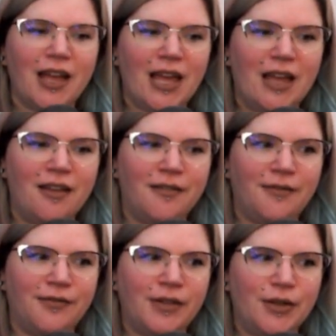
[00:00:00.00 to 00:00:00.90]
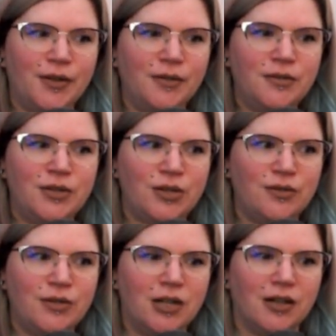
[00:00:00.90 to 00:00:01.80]
if you
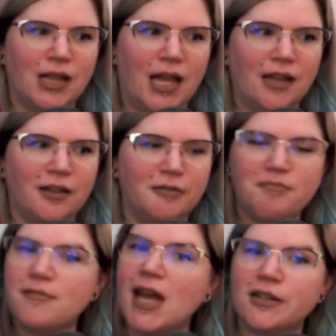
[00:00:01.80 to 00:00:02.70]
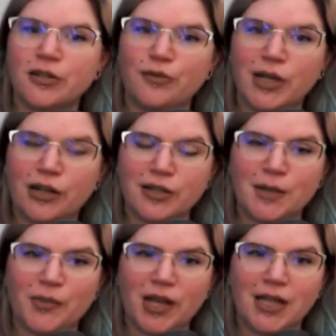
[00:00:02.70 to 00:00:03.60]
do your like magic ring or
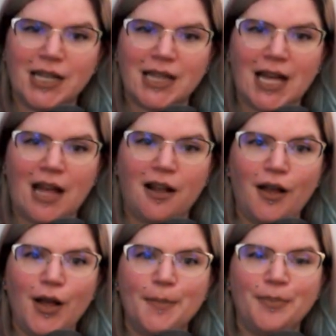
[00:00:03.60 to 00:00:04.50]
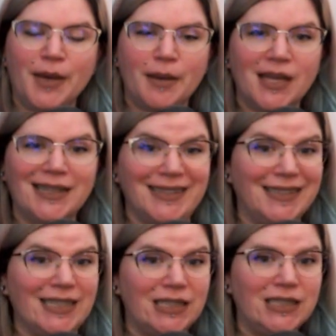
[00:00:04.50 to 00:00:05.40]
something like that, maybe a
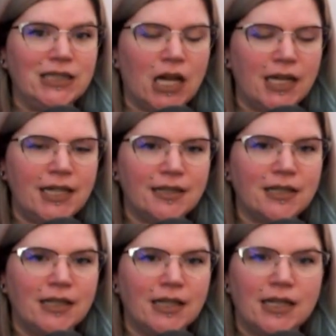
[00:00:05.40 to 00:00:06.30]
little tight,